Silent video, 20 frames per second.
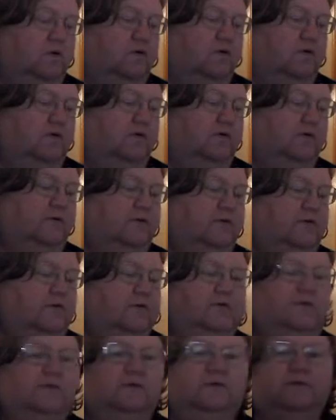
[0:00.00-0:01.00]

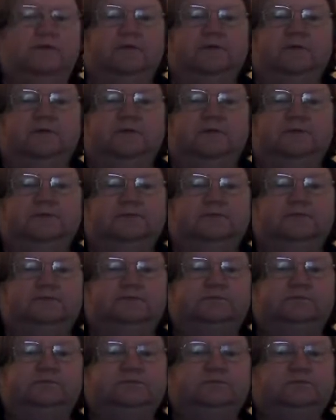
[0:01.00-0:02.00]

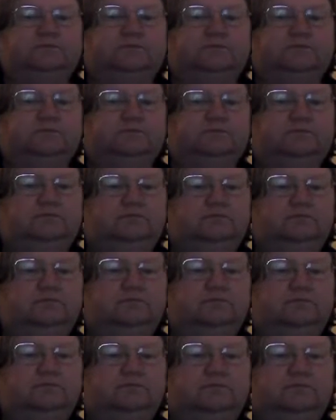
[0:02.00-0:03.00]

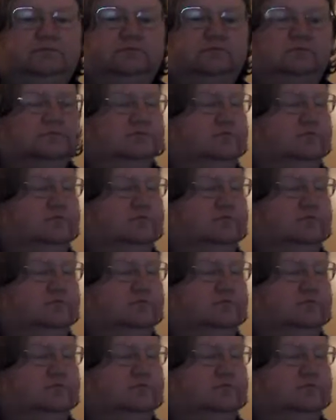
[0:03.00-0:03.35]
(silence)